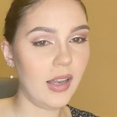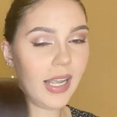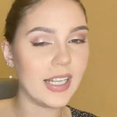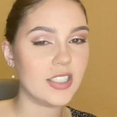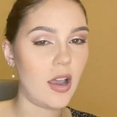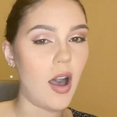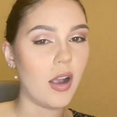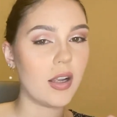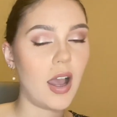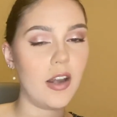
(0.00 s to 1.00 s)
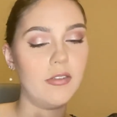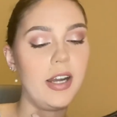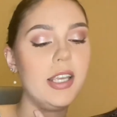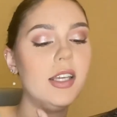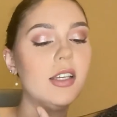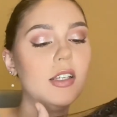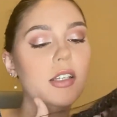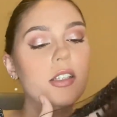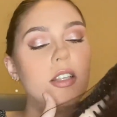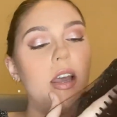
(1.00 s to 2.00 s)
like a dark kind of ready.
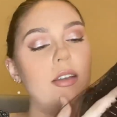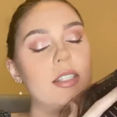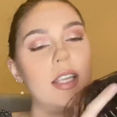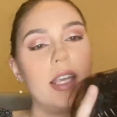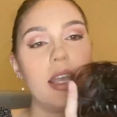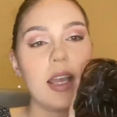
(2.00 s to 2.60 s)
So I'll see.